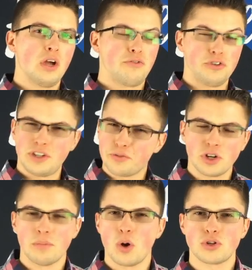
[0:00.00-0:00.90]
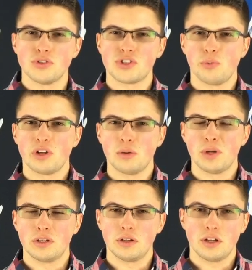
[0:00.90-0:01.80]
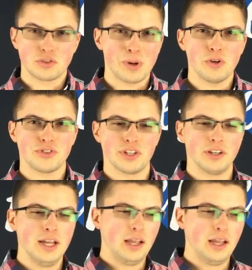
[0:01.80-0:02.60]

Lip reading: for different emotions that we could be experiencing.